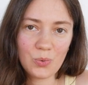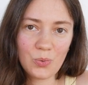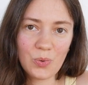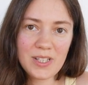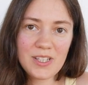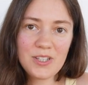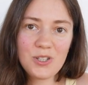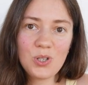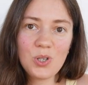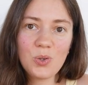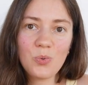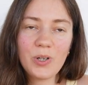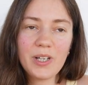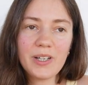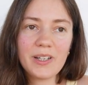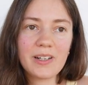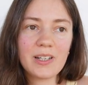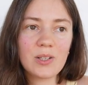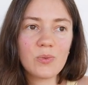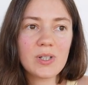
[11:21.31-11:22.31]
Once you're
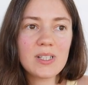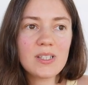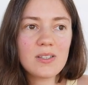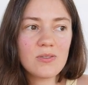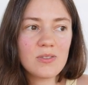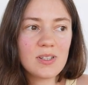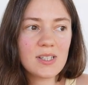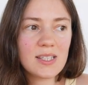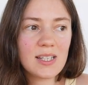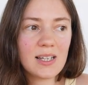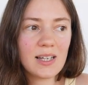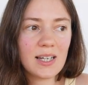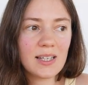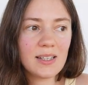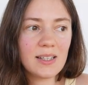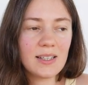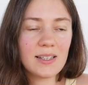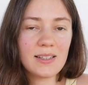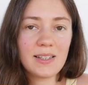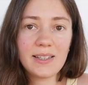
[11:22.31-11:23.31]
aware and once you
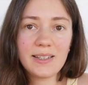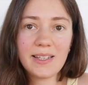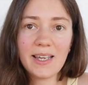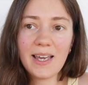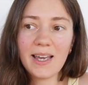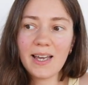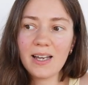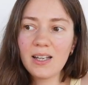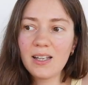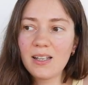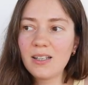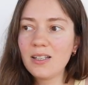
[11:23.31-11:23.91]
decide that, yeah,